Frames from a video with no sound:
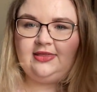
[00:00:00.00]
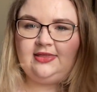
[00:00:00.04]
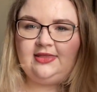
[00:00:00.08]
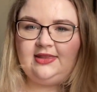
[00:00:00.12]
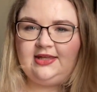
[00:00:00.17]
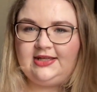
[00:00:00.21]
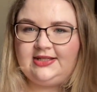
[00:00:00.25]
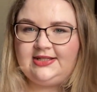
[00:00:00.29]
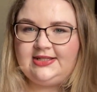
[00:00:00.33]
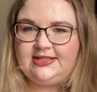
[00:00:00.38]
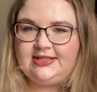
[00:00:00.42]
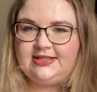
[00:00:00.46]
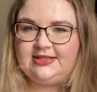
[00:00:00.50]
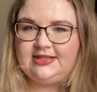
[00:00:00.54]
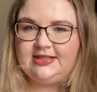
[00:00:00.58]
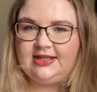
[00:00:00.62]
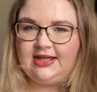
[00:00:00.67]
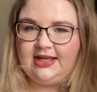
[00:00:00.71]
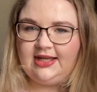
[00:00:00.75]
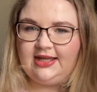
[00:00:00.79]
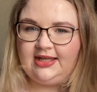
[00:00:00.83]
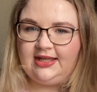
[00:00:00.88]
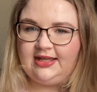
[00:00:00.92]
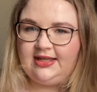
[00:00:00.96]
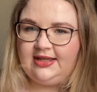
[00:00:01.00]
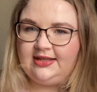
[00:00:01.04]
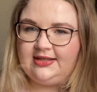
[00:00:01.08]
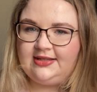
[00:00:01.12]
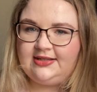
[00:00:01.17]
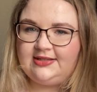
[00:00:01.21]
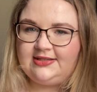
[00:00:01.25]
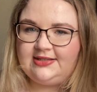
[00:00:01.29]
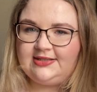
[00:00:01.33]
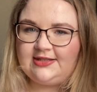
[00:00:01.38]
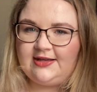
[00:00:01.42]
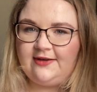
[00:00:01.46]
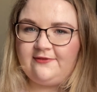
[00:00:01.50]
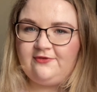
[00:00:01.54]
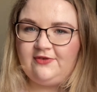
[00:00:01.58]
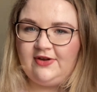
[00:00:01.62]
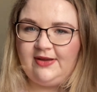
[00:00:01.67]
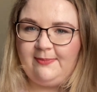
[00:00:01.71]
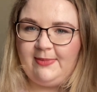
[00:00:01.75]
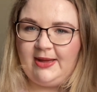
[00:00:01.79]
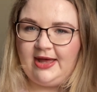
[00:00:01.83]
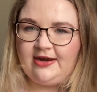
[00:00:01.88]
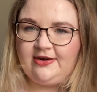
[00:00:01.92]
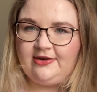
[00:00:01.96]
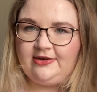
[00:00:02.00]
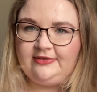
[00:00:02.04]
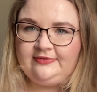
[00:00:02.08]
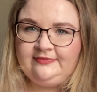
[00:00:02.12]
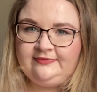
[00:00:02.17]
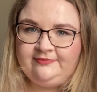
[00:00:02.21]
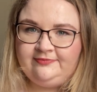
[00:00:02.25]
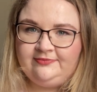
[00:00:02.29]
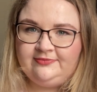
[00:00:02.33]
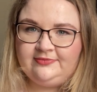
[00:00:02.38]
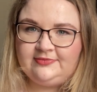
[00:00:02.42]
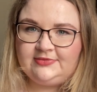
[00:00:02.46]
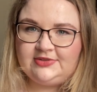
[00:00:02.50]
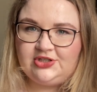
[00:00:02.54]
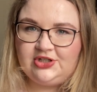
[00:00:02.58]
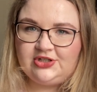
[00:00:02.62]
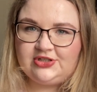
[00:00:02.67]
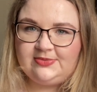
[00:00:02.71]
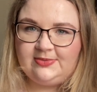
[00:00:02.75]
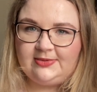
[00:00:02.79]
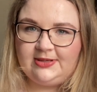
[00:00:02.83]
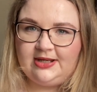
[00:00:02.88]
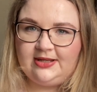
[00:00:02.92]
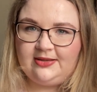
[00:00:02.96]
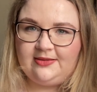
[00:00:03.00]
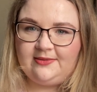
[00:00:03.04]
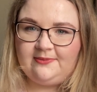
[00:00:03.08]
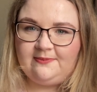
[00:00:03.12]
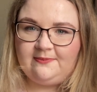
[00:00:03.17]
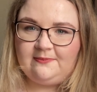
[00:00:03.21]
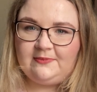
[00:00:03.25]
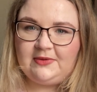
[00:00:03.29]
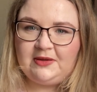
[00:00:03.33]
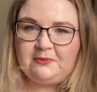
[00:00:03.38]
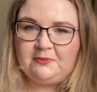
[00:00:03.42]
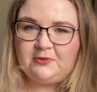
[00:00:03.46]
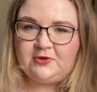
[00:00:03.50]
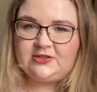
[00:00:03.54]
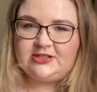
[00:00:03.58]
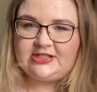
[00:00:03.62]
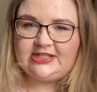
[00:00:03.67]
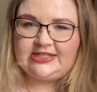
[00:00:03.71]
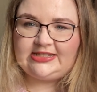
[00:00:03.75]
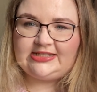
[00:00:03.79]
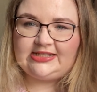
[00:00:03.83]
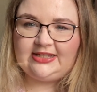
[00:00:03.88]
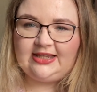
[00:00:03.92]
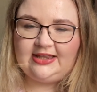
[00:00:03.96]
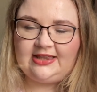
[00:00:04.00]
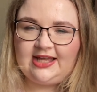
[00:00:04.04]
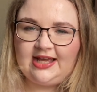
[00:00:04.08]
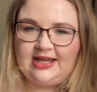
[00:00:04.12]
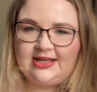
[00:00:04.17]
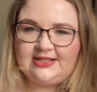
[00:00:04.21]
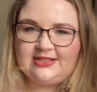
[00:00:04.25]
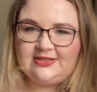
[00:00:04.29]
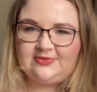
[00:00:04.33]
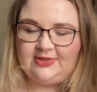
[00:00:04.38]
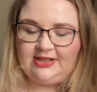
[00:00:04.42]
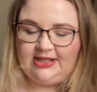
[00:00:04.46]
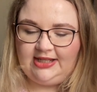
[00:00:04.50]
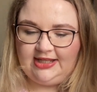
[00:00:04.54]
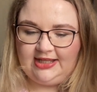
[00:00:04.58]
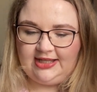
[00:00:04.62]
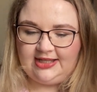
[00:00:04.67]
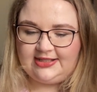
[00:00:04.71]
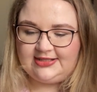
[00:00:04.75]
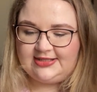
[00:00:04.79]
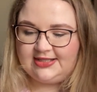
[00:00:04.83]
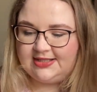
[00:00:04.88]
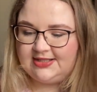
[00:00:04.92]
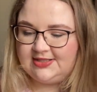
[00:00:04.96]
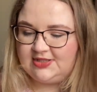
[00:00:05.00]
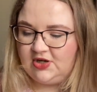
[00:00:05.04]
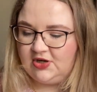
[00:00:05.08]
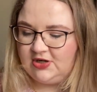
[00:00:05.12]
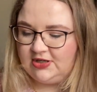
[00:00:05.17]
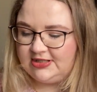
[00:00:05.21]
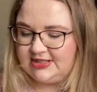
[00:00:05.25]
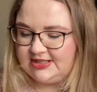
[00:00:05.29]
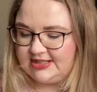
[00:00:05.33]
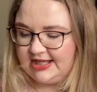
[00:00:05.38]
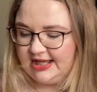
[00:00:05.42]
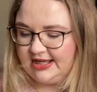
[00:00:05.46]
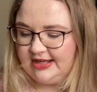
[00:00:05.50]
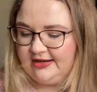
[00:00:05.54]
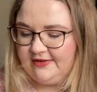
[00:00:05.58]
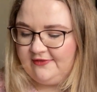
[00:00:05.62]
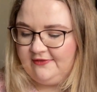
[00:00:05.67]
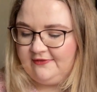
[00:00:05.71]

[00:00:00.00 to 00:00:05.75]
this is a free pattern. Talked about it in more detail last week. It's a sock set